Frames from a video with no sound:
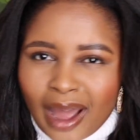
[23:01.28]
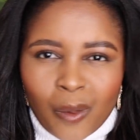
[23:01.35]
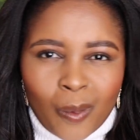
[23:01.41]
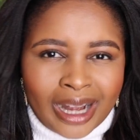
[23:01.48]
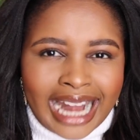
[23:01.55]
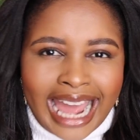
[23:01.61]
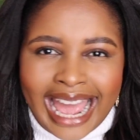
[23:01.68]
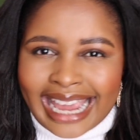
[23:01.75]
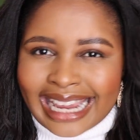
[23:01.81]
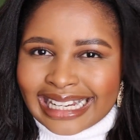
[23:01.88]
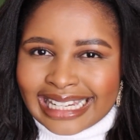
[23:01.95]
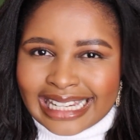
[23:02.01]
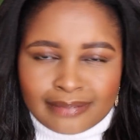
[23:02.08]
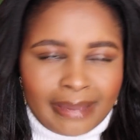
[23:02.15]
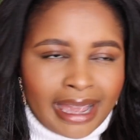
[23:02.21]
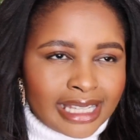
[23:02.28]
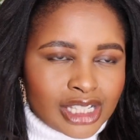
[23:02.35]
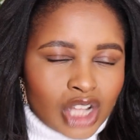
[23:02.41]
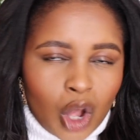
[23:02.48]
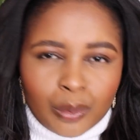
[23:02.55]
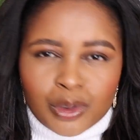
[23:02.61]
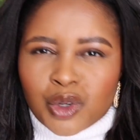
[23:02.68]
when I need my
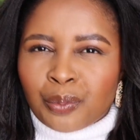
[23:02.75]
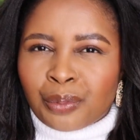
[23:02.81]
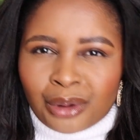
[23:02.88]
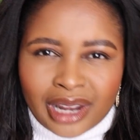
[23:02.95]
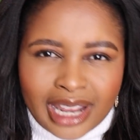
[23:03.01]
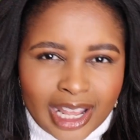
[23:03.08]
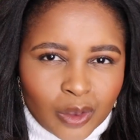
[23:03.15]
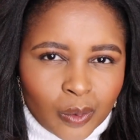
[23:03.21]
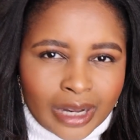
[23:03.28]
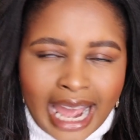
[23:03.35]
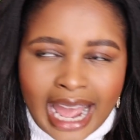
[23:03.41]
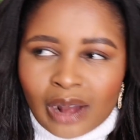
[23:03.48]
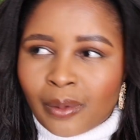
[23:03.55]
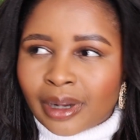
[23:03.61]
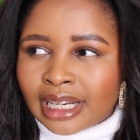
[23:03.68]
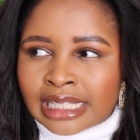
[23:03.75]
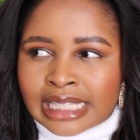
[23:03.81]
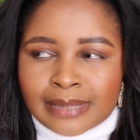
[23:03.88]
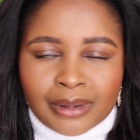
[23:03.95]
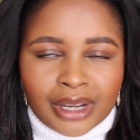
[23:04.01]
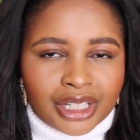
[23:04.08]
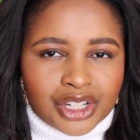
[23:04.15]
scalp to breathe, when I want to
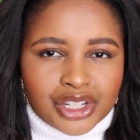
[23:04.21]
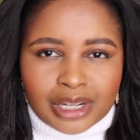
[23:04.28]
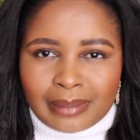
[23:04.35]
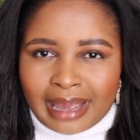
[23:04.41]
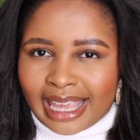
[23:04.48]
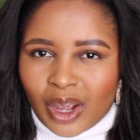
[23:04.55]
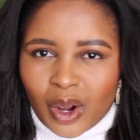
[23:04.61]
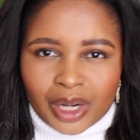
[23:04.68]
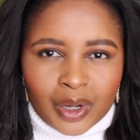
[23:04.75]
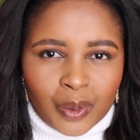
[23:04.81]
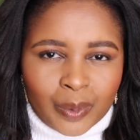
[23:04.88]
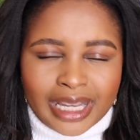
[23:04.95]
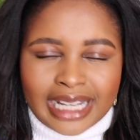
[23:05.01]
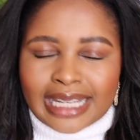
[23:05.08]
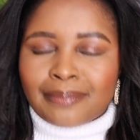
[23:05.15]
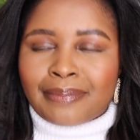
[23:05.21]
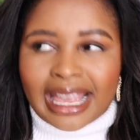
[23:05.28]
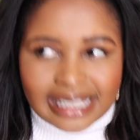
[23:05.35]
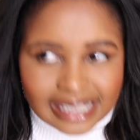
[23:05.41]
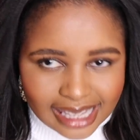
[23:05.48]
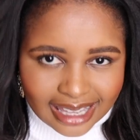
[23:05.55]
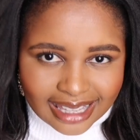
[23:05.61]
deep condition my hair on a weekly
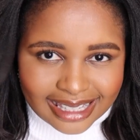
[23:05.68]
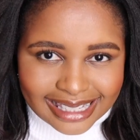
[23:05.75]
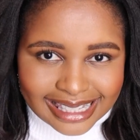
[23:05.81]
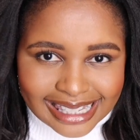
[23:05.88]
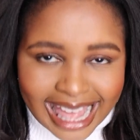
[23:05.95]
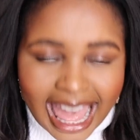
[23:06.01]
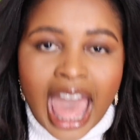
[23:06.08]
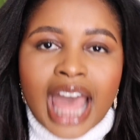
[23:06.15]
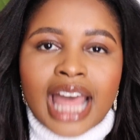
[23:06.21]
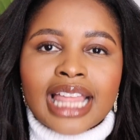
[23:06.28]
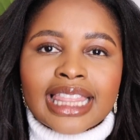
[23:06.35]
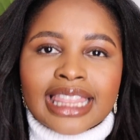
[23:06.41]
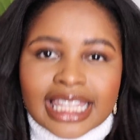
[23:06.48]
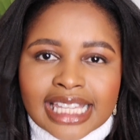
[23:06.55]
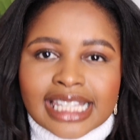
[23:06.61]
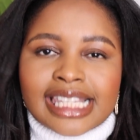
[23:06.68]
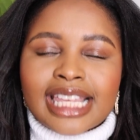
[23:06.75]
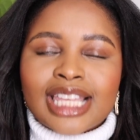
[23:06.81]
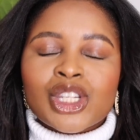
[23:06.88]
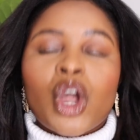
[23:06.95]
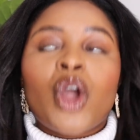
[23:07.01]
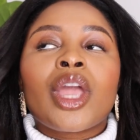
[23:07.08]
basis, this
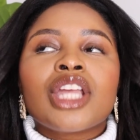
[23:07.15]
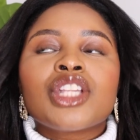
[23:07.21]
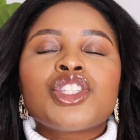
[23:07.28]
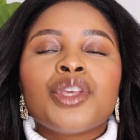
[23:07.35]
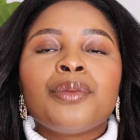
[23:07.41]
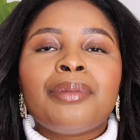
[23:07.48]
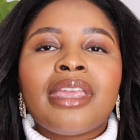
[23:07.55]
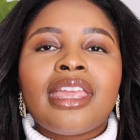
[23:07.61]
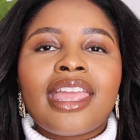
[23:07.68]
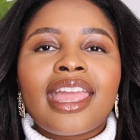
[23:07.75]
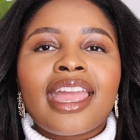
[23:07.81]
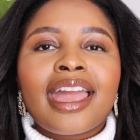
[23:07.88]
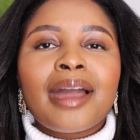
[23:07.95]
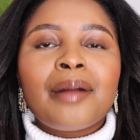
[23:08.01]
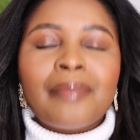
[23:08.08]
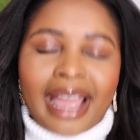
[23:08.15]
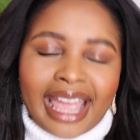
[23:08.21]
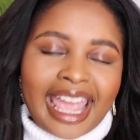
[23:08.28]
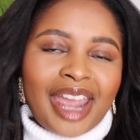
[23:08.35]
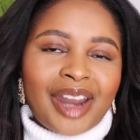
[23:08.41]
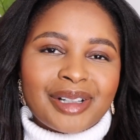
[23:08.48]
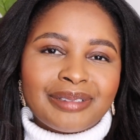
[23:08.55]
is going to be my
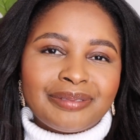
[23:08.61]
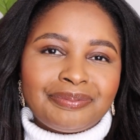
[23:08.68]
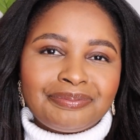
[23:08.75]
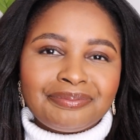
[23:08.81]
hair.